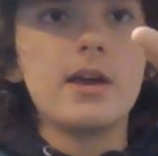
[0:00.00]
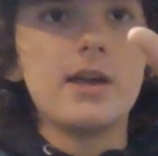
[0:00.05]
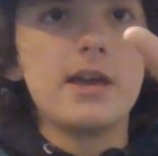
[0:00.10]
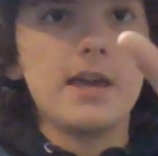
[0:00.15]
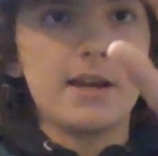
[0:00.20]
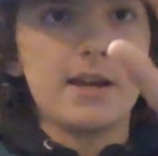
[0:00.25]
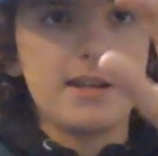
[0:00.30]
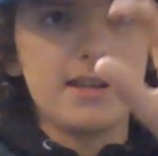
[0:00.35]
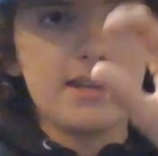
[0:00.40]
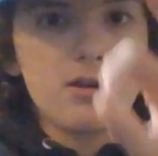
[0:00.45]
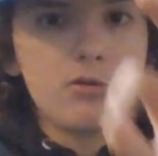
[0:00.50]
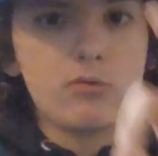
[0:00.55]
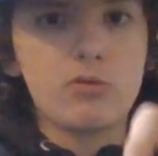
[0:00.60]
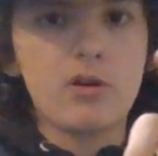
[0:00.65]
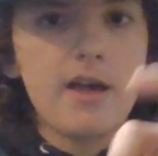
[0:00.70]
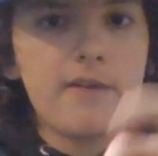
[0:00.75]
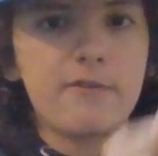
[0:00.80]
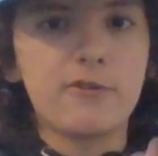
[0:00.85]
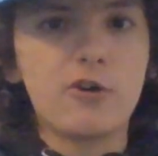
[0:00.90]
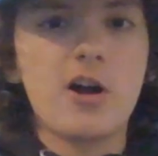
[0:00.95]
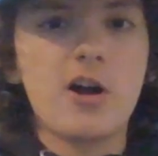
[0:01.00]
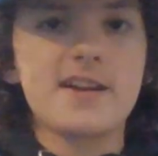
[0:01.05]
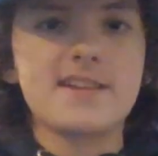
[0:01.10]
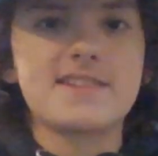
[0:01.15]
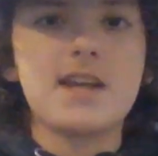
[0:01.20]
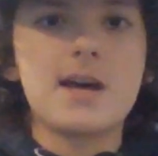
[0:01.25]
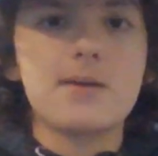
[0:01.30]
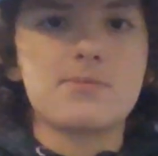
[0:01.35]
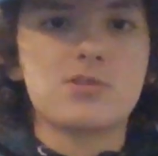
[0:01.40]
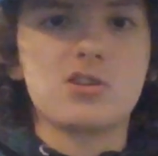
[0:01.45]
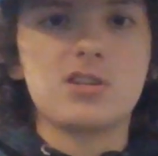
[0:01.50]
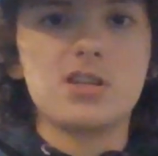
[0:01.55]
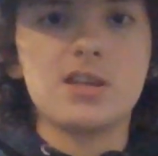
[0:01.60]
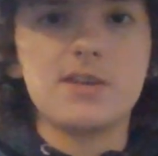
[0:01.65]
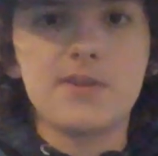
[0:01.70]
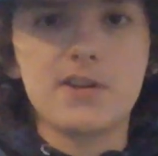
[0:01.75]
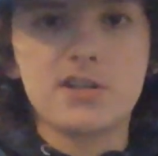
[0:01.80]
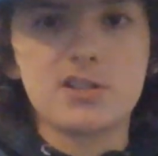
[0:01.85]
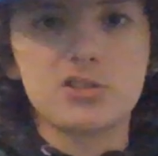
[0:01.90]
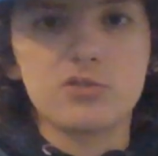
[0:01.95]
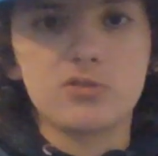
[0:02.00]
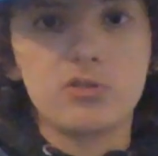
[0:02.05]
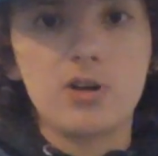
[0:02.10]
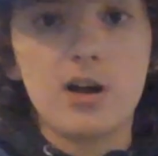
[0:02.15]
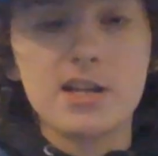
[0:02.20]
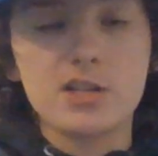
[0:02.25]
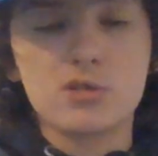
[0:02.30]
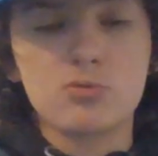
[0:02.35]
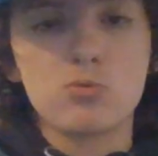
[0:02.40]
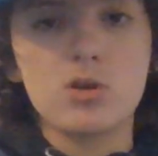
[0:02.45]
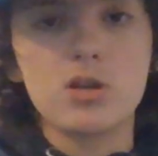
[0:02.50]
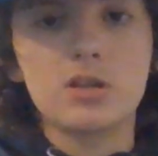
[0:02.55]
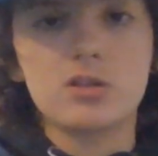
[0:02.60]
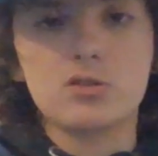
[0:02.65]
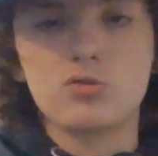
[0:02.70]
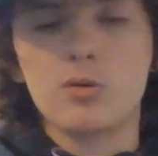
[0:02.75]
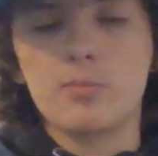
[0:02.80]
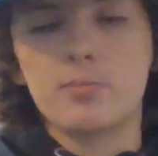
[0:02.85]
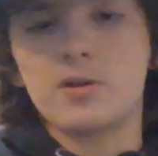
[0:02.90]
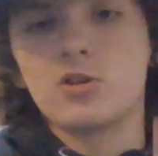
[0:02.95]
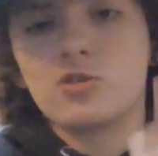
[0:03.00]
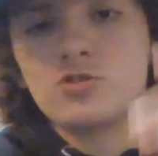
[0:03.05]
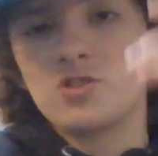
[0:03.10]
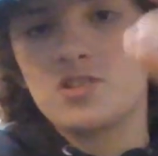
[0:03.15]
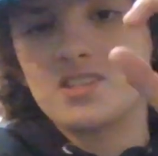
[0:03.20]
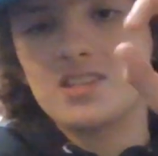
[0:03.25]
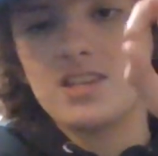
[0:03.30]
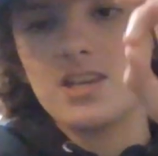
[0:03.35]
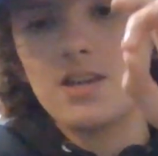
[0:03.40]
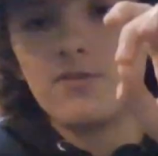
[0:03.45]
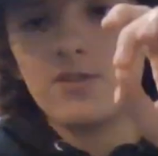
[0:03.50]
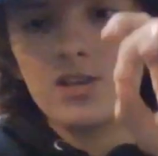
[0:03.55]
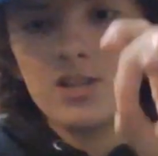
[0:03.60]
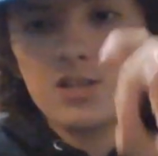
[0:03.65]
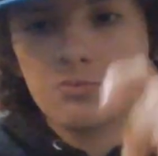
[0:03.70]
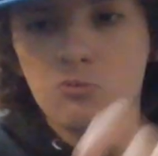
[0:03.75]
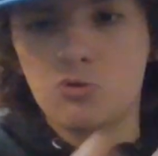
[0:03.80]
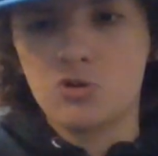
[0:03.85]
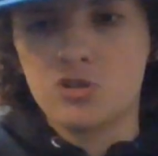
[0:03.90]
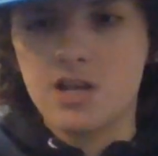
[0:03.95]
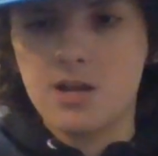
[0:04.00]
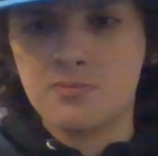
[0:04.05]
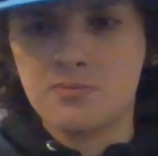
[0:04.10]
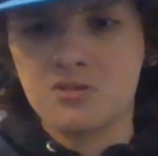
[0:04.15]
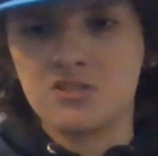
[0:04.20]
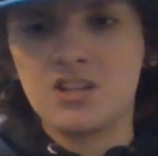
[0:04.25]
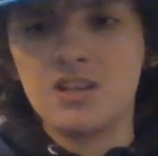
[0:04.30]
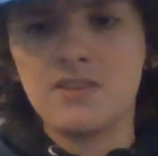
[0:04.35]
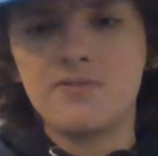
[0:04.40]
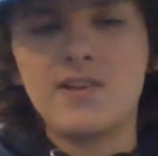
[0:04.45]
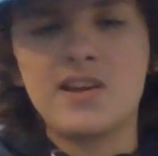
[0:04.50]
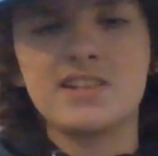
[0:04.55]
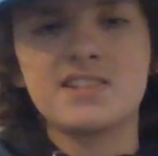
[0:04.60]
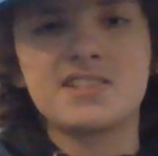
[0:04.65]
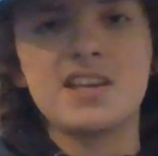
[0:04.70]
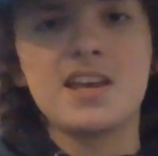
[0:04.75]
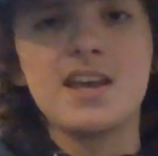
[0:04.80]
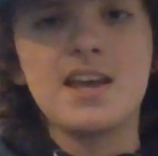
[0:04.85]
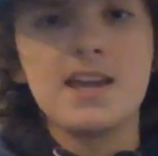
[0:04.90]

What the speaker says: and he didn't really have a lot of snaps on defense last week, so I'm curious to see if he gets more snaps on defense,